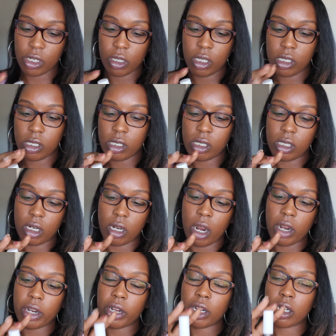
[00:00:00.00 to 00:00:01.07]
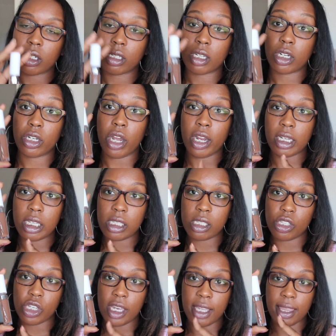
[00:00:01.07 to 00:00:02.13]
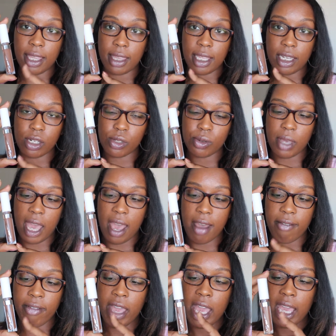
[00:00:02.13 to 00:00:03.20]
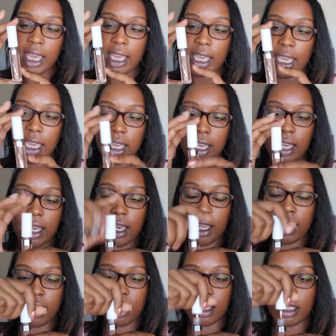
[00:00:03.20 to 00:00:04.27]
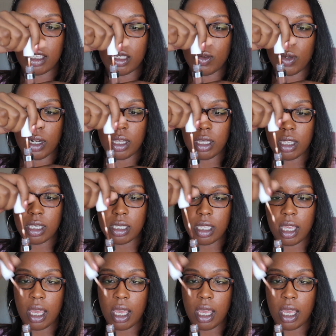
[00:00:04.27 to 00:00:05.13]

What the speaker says: So this is the darkest shade that they do have, and this is what it looks